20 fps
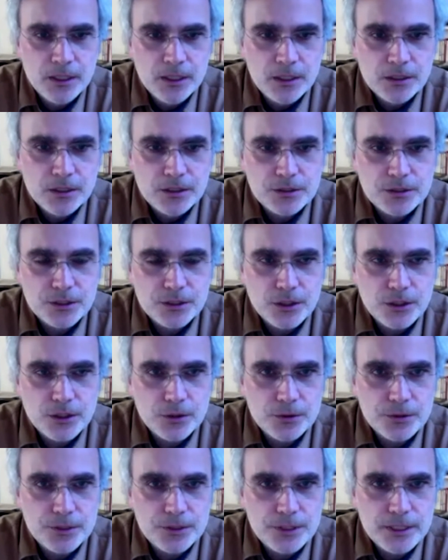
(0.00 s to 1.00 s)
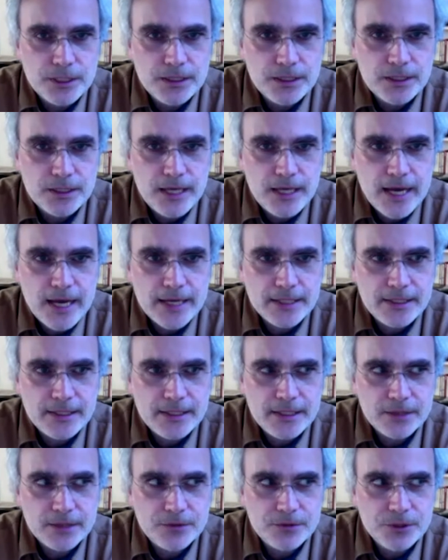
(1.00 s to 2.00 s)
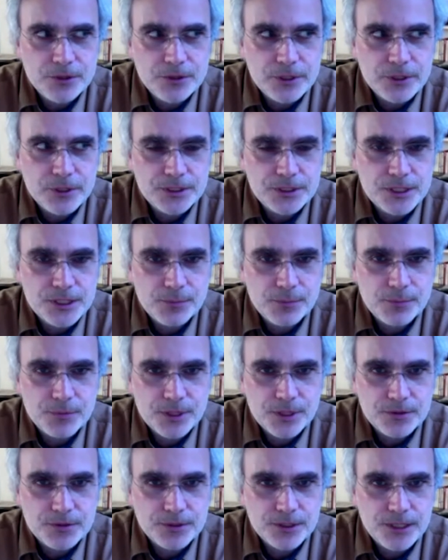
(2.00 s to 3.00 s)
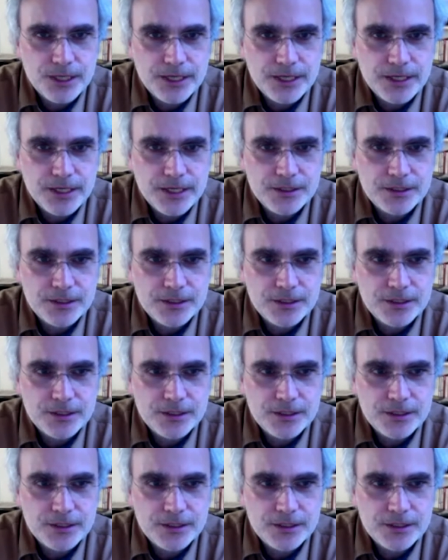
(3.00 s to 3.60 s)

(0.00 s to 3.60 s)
So the idea of doing something related